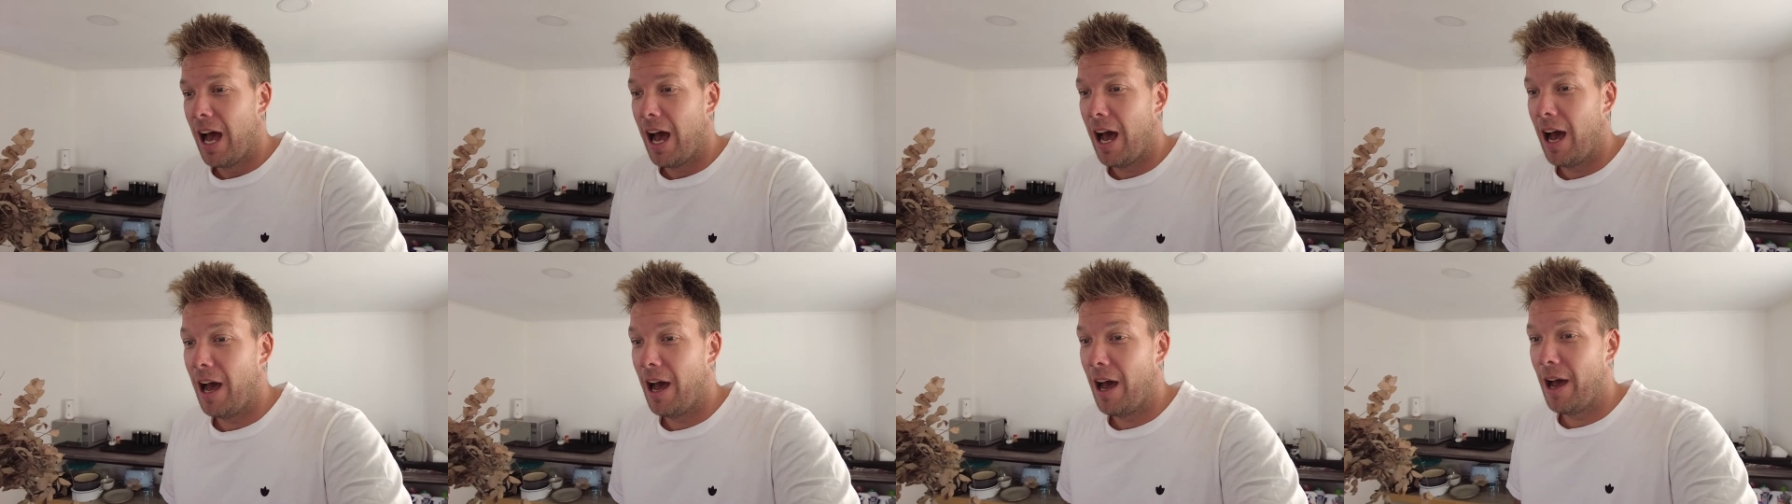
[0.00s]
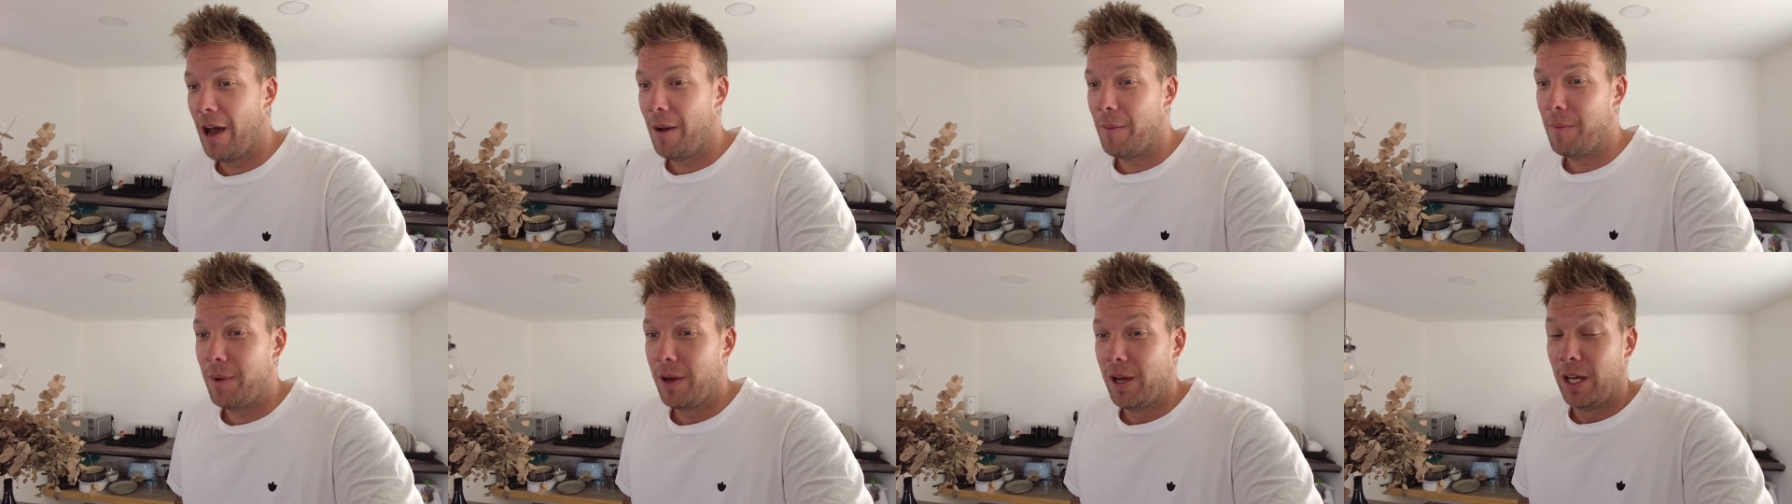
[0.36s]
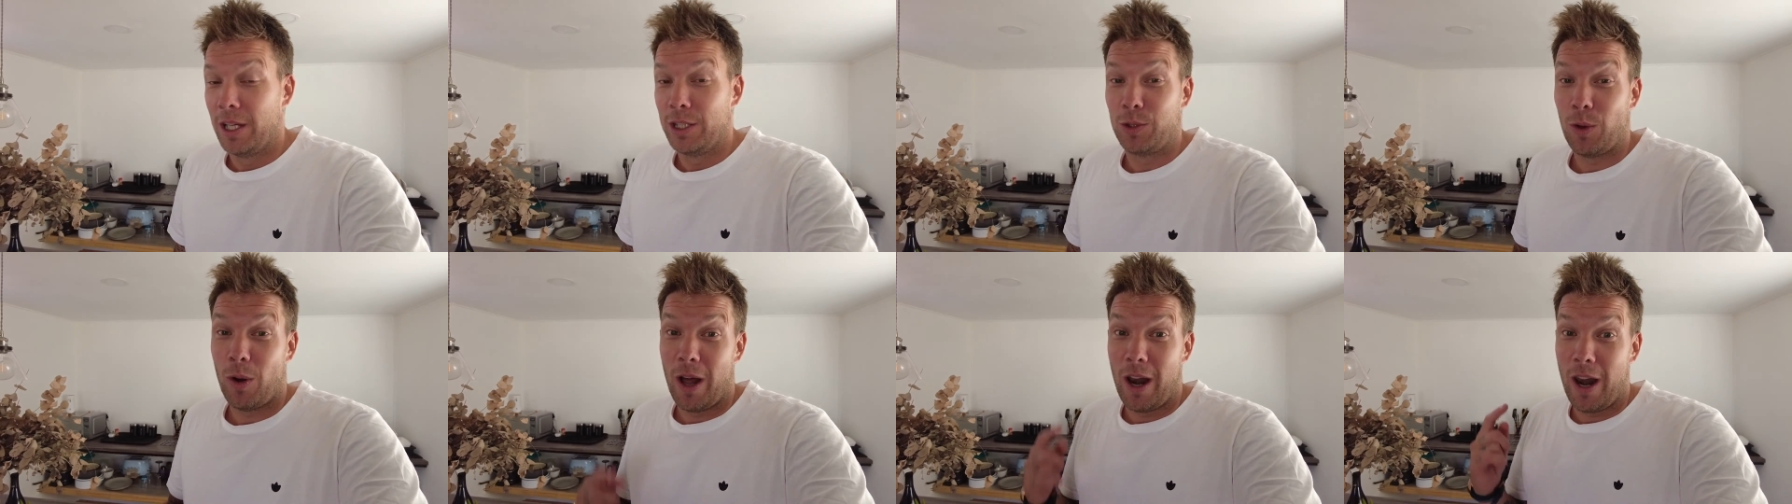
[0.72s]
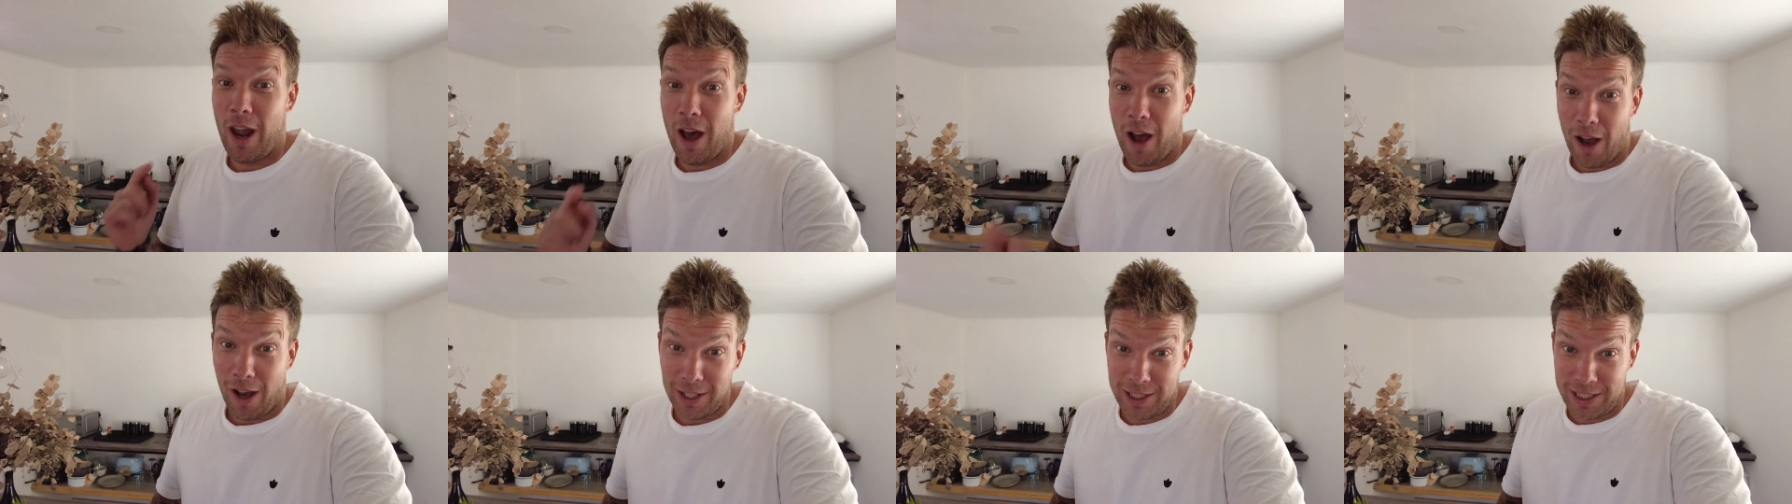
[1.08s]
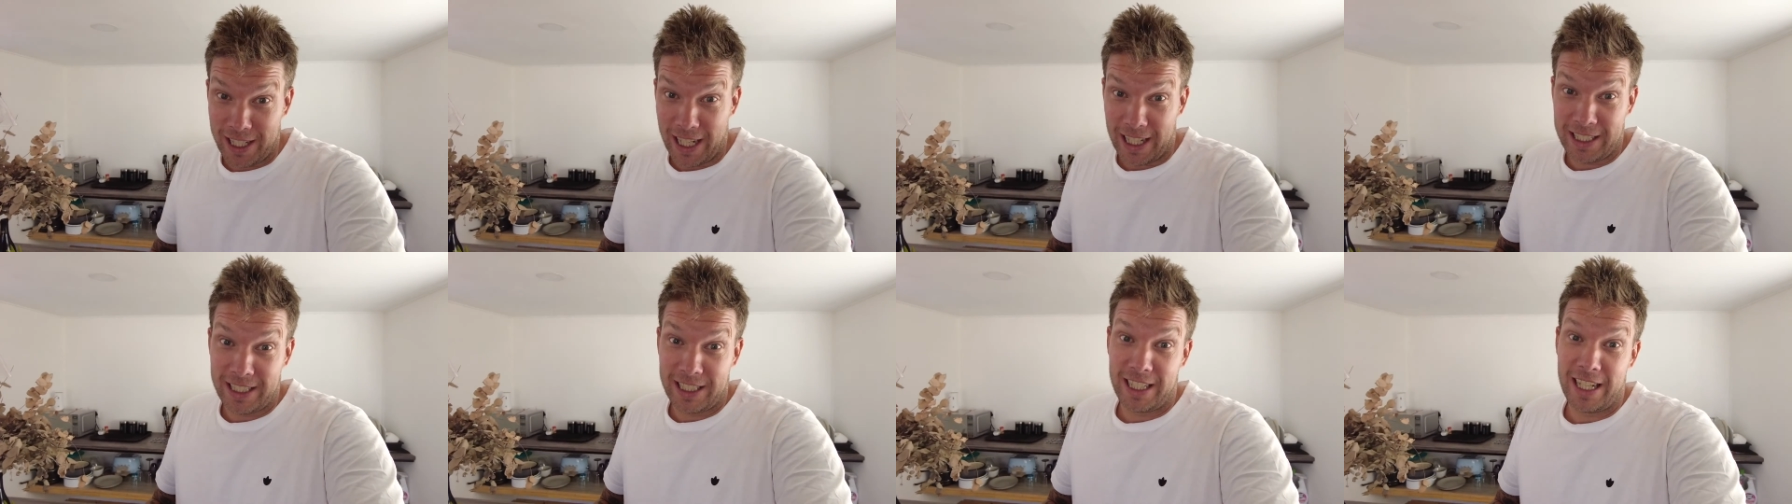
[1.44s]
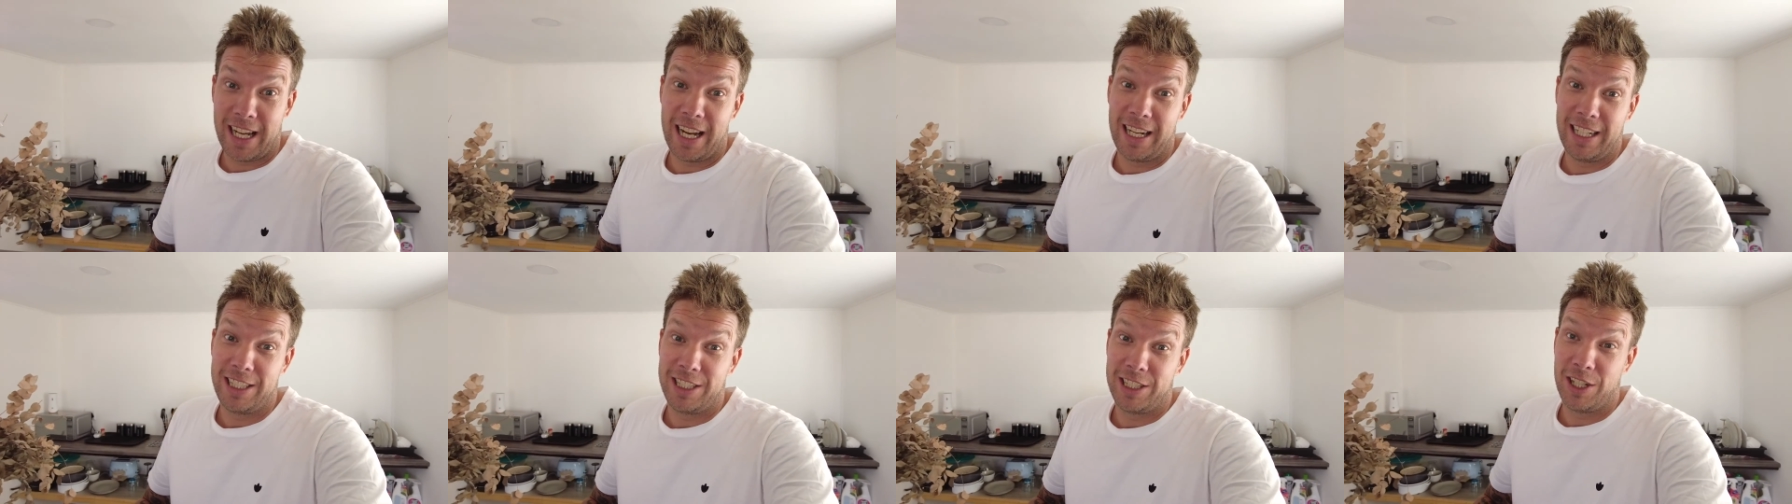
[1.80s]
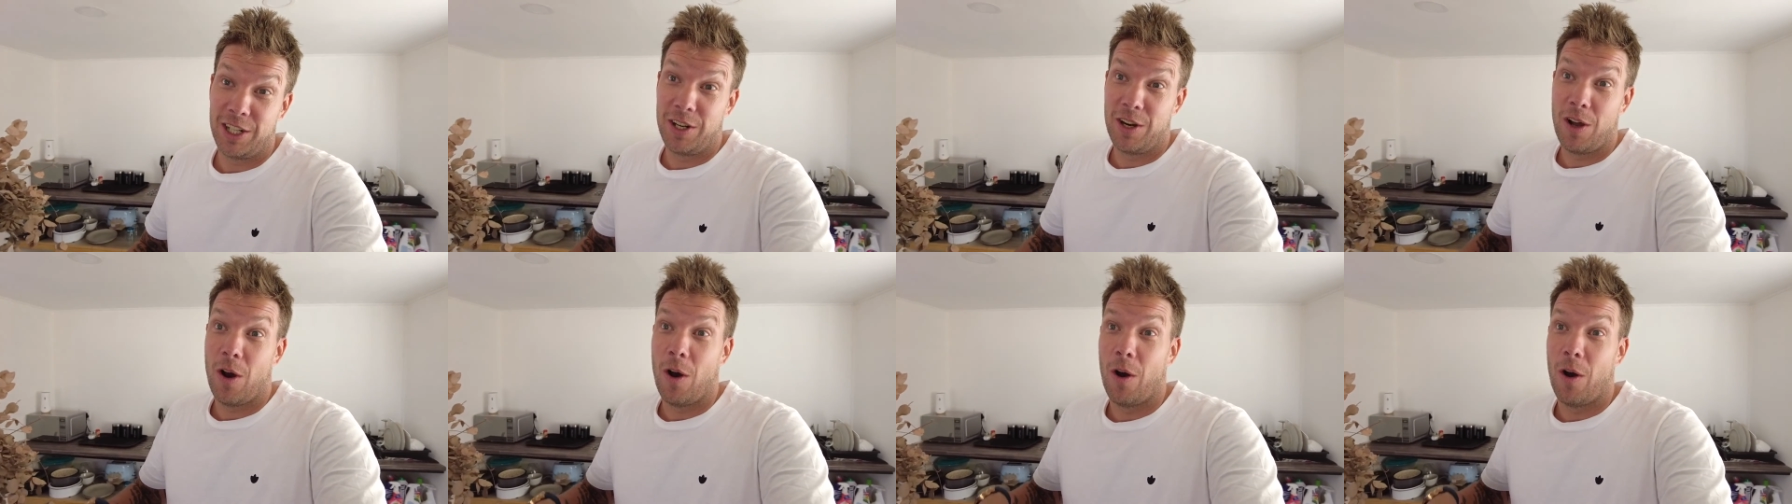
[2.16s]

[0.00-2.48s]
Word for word: to our last destination